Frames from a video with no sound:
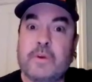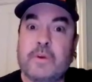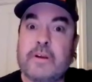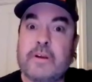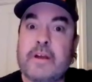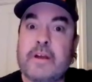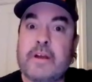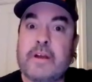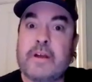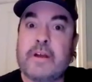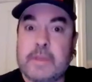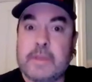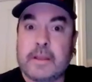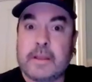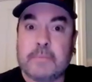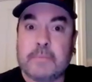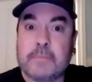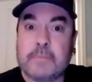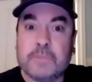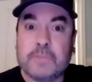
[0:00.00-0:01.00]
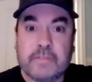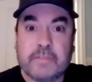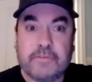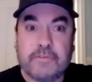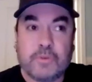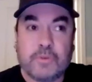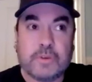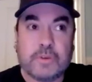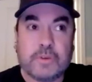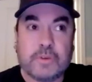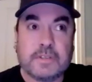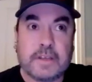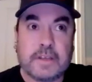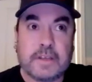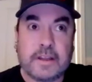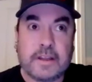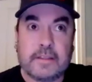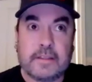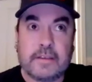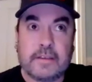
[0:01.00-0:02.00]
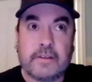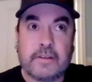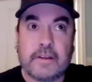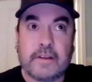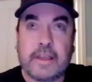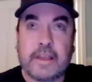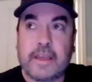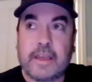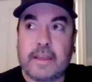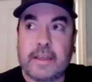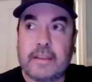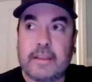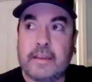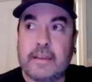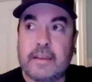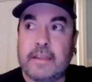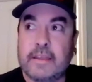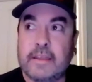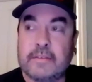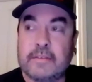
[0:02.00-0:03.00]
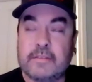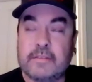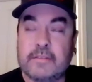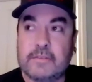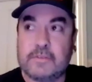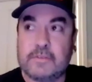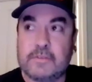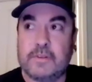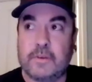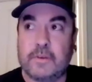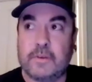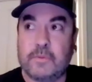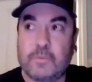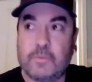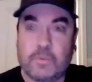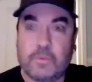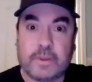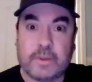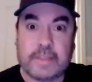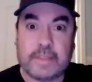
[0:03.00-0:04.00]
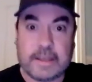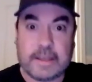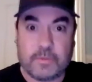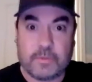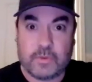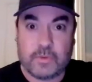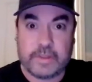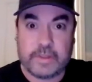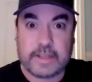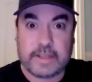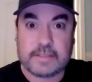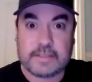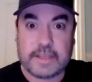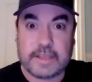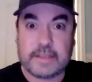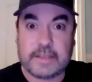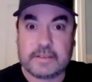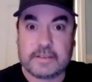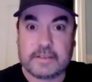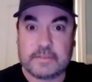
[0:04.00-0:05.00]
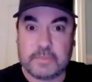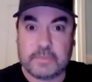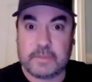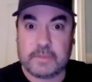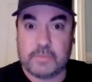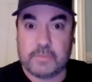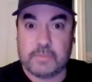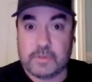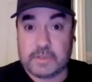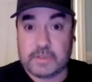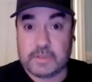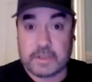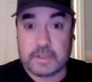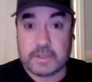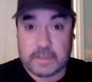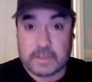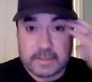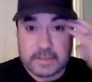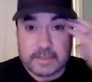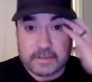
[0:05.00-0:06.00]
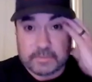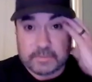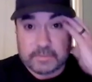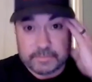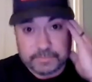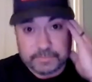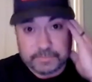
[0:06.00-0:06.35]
where I am, and I'm looking forward to kind of the year ahead and you know, what that, where that takes me musically. So